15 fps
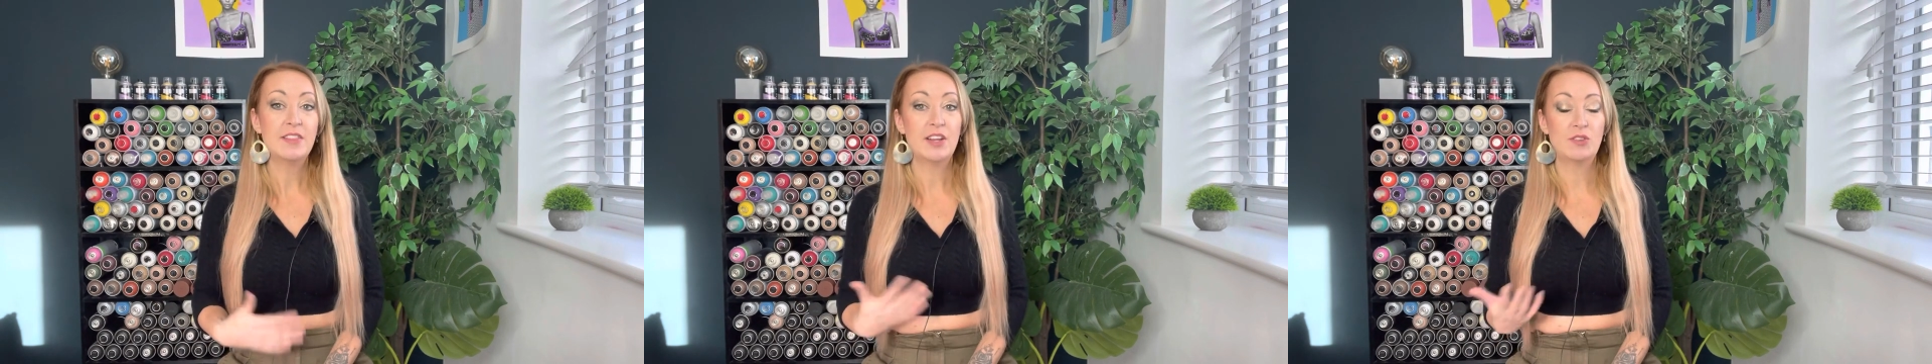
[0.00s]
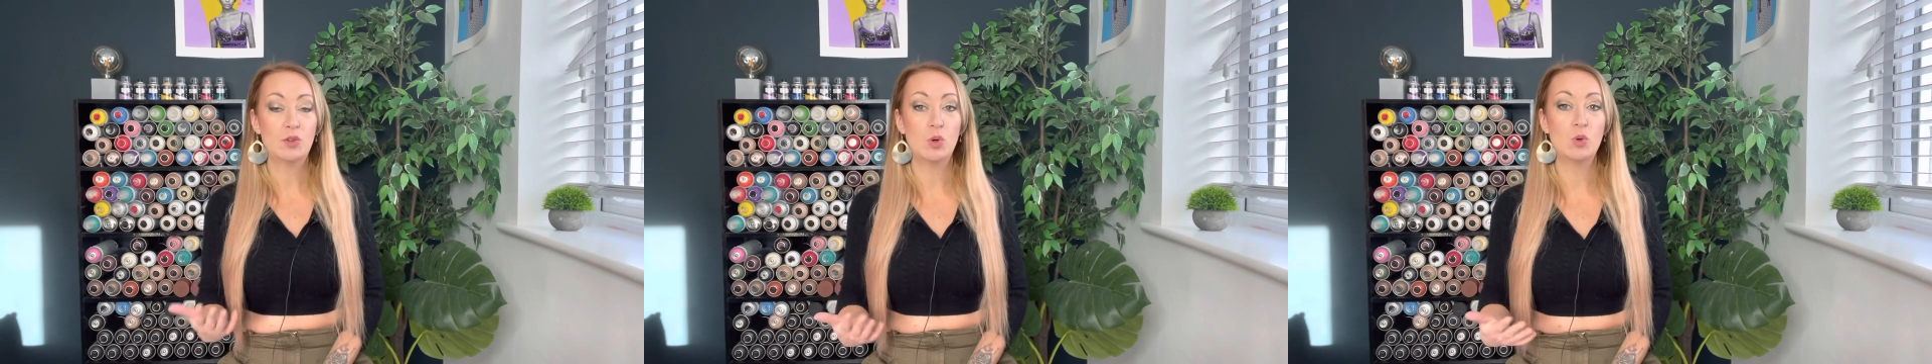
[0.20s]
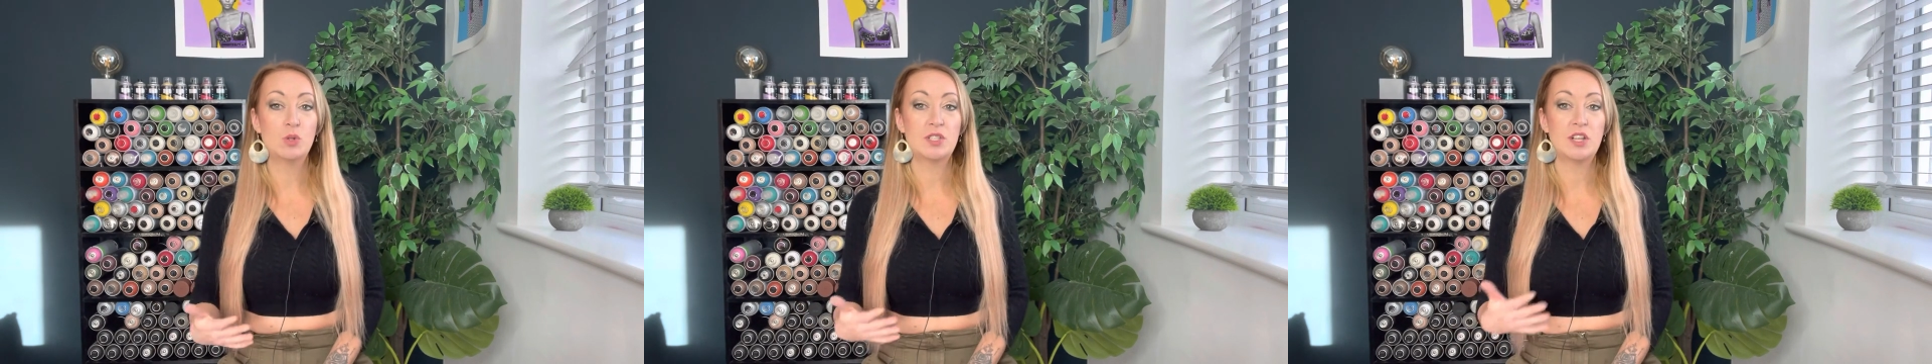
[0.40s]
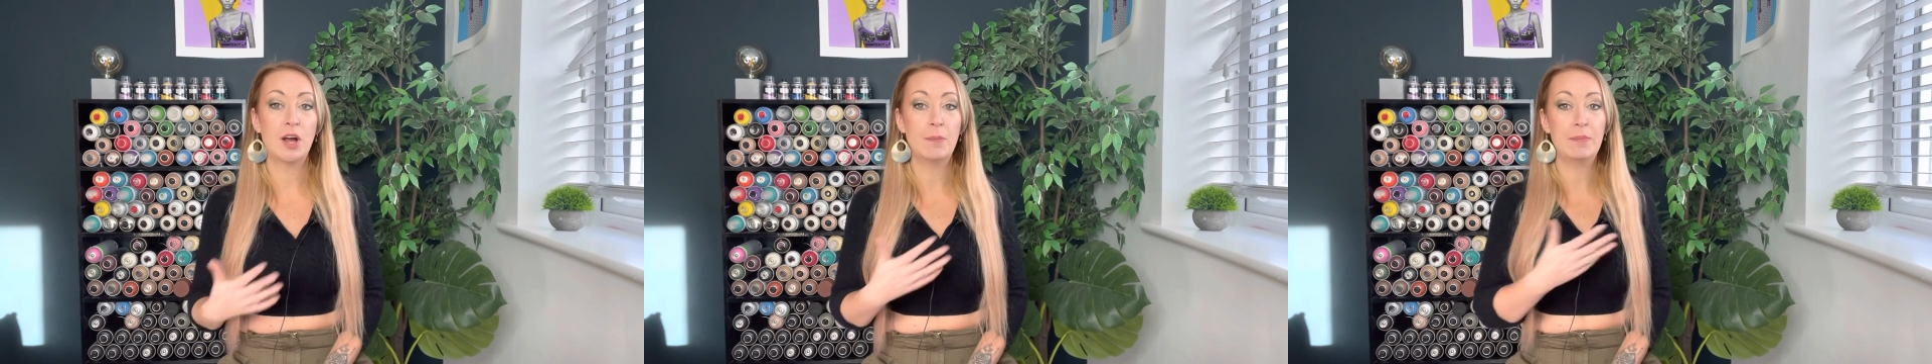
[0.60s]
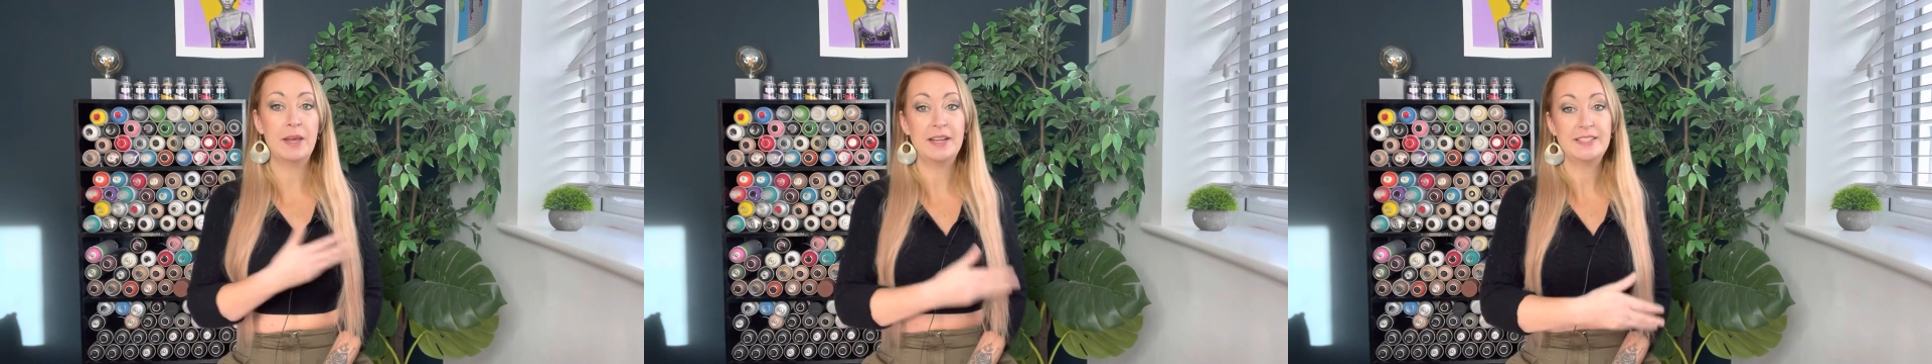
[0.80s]
then of course
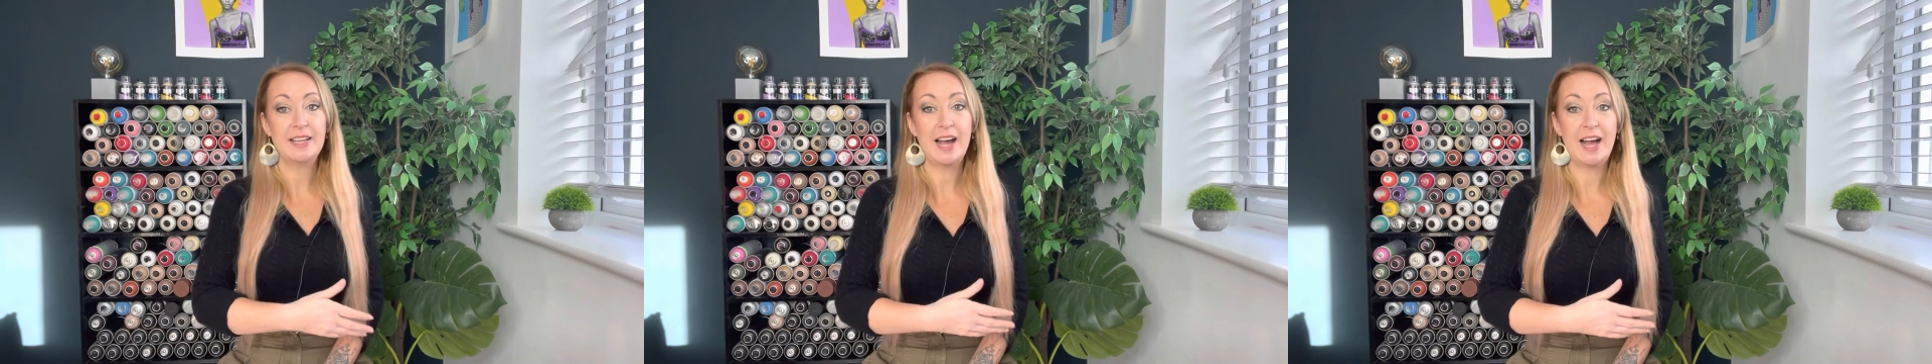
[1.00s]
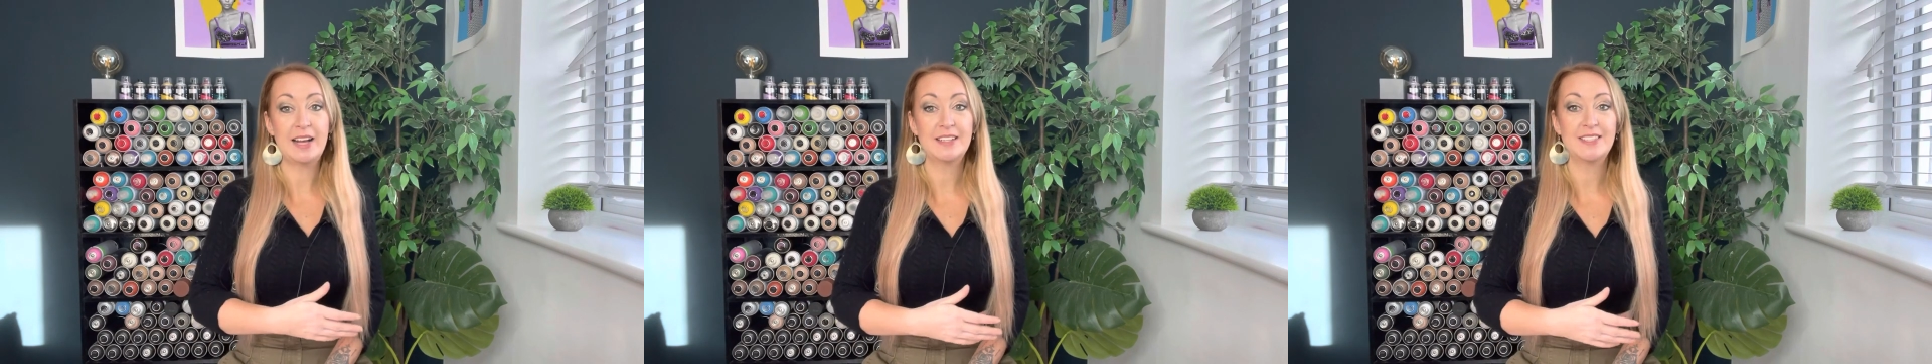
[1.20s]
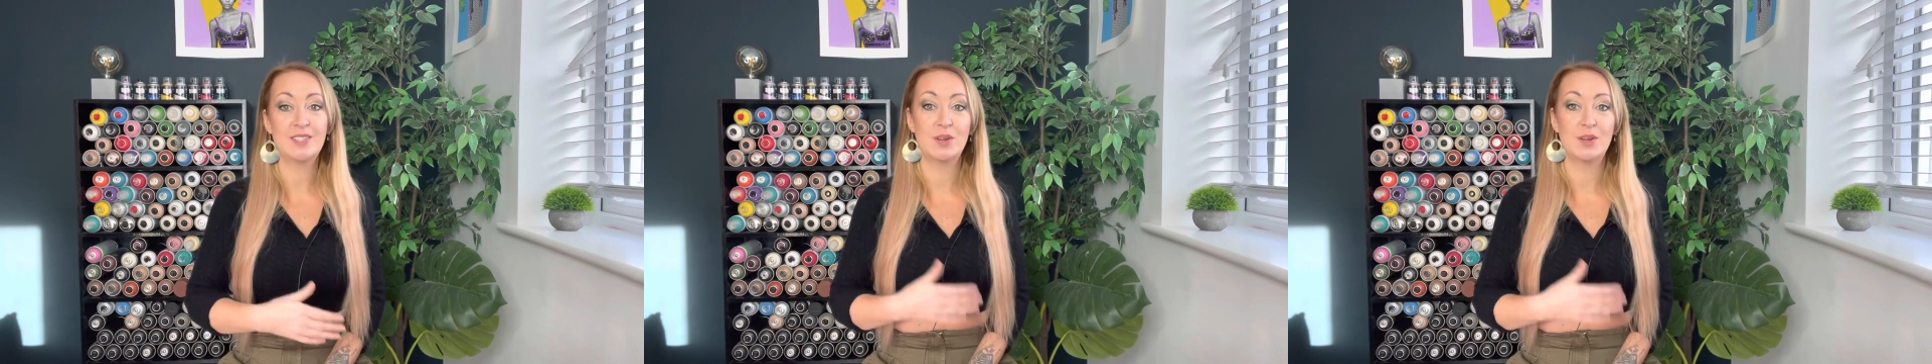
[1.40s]
I'm being taxed.